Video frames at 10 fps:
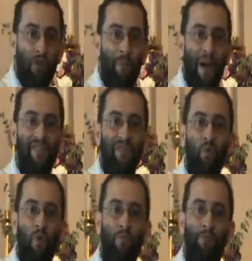Because in the
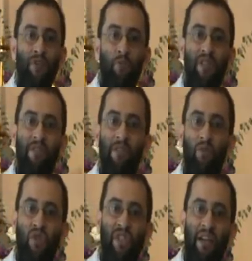past, when a priest was
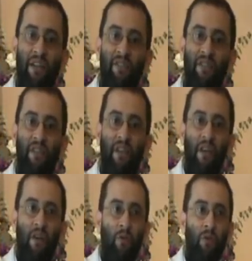leaving the
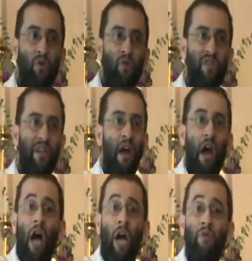society, we used to
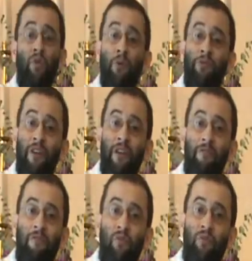say, after the
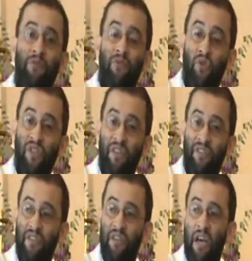fair, the
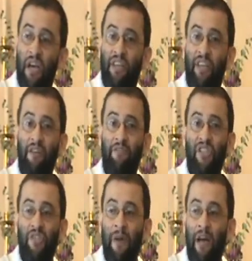society
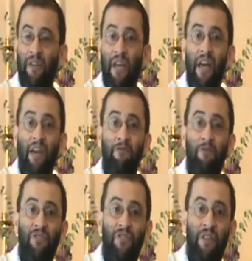gave this man
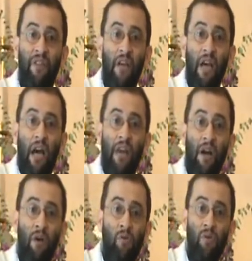everything.
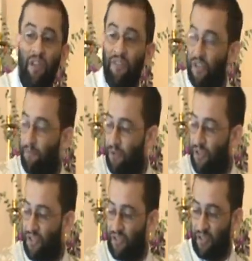And now look at
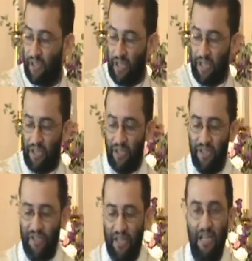this priest.
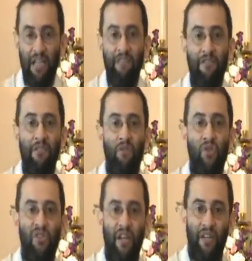He is
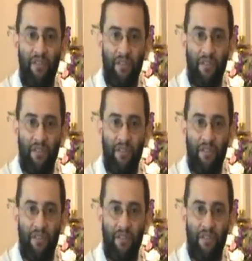leaving the